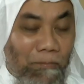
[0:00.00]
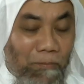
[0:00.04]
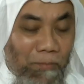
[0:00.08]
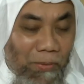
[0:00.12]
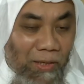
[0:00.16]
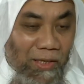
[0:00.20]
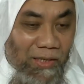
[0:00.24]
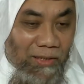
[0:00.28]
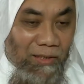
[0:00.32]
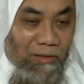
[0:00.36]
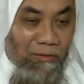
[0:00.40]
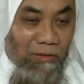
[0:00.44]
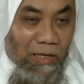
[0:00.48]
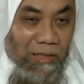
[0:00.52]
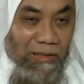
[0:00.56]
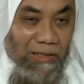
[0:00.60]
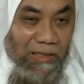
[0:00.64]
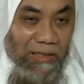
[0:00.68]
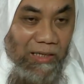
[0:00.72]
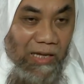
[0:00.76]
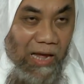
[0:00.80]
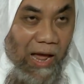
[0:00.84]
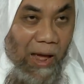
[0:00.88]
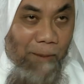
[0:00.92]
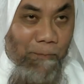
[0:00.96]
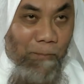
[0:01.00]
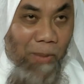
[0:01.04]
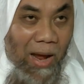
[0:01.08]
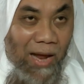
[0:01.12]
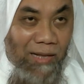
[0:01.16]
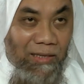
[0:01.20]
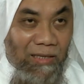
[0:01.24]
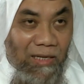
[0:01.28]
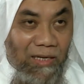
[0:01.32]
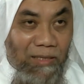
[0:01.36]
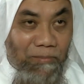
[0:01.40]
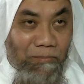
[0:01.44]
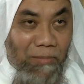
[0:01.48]
Please do not
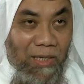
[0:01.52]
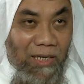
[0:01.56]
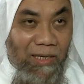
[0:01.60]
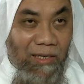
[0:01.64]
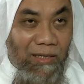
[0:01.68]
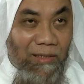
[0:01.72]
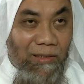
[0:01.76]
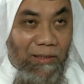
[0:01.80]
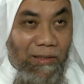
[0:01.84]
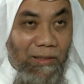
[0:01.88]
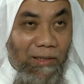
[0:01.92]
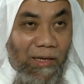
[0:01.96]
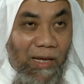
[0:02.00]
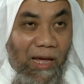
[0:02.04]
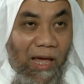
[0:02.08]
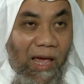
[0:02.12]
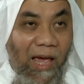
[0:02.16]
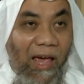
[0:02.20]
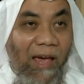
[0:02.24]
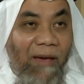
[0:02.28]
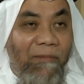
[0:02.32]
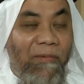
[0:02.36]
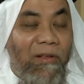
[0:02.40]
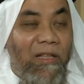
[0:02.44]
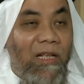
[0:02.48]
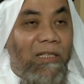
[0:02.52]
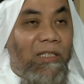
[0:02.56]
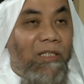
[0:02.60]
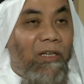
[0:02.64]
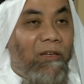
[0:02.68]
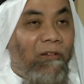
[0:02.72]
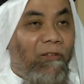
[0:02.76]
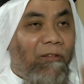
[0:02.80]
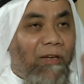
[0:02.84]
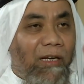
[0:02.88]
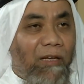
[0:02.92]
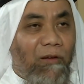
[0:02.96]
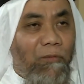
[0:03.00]
abandon me, even a
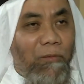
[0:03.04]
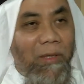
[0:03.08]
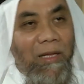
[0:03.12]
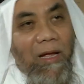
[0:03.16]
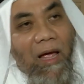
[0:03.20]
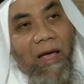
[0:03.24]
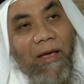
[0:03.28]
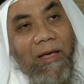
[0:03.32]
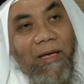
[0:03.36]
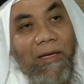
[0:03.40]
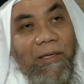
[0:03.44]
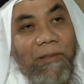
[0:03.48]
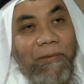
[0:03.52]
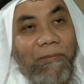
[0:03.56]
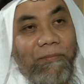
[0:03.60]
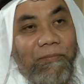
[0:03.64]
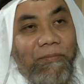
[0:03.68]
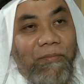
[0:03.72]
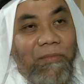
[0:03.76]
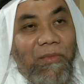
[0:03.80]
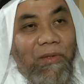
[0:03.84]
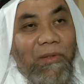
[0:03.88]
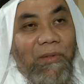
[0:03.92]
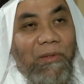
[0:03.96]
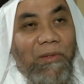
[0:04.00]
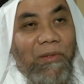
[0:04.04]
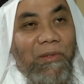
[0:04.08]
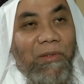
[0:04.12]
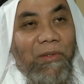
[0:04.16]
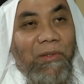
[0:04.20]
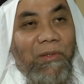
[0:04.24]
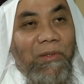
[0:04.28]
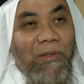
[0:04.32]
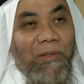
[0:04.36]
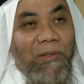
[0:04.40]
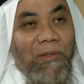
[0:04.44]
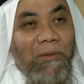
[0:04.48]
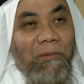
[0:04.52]
twinkling of an eye.
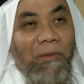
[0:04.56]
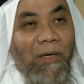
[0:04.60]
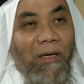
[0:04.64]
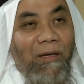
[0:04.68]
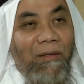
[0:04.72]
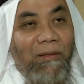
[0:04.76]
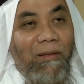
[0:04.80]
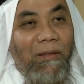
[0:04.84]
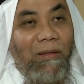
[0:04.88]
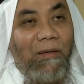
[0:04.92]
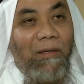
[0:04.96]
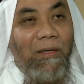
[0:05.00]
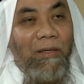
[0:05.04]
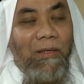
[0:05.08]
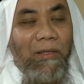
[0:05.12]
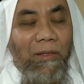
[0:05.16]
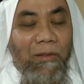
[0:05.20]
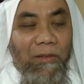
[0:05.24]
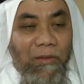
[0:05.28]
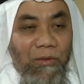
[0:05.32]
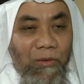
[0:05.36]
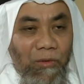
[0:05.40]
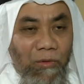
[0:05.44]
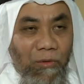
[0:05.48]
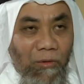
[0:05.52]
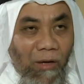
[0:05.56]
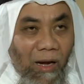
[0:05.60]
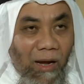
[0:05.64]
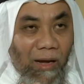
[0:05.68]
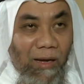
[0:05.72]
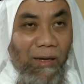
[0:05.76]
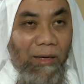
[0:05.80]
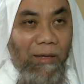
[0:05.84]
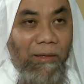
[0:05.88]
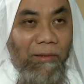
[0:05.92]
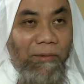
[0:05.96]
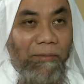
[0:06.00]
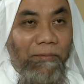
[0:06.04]
Subhanallah. Dua
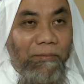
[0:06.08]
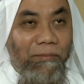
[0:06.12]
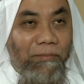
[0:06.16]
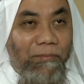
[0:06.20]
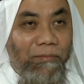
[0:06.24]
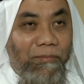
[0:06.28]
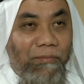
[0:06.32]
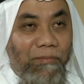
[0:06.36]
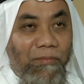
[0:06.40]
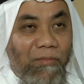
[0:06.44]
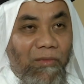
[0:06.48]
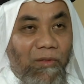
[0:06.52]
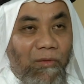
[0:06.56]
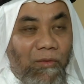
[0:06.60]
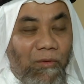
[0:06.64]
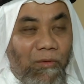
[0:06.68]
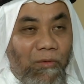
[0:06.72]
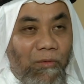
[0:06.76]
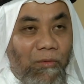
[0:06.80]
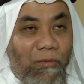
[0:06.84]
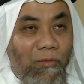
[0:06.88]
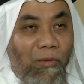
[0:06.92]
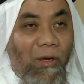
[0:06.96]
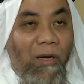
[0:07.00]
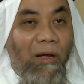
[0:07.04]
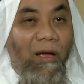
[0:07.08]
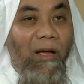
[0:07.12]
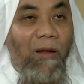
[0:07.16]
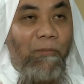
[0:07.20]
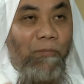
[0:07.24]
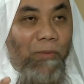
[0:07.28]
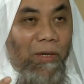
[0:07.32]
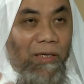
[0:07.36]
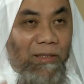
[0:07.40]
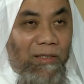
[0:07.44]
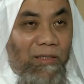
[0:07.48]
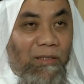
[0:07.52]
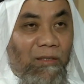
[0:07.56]
will help
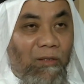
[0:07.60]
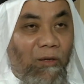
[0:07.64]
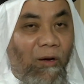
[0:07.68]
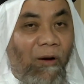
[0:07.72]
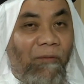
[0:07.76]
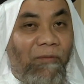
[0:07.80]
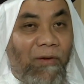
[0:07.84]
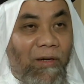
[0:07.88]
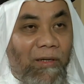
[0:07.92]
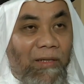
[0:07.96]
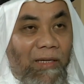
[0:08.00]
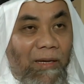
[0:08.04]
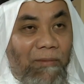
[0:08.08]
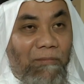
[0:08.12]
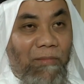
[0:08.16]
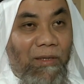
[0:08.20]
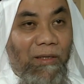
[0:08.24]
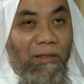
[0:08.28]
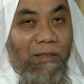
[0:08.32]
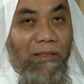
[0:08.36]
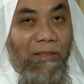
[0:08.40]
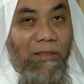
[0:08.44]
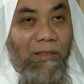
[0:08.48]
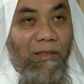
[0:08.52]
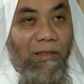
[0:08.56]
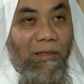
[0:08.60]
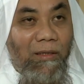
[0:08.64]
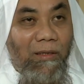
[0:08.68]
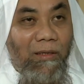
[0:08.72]
us to overcome this.